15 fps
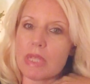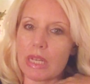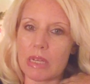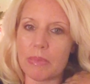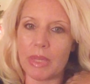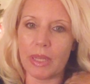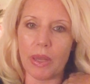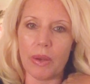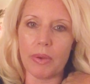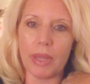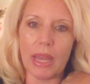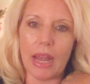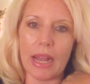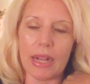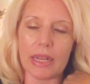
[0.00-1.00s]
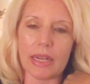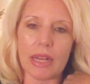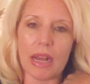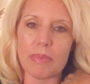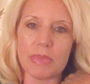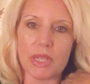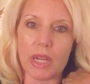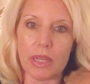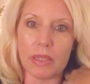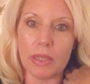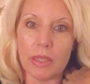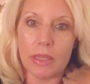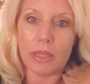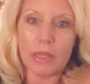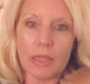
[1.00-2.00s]
Like, I'm like, oh yeah, I'm done.
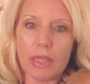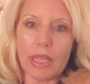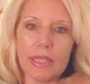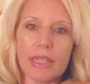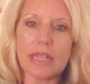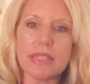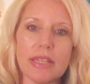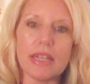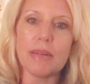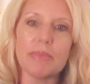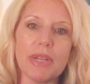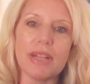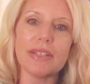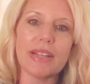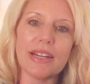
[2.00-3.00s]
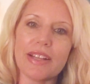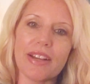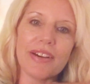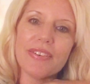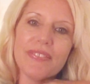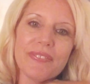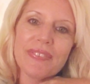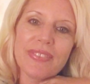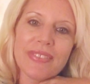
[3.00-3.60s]
Like, that's it. I'm done. Gotta go.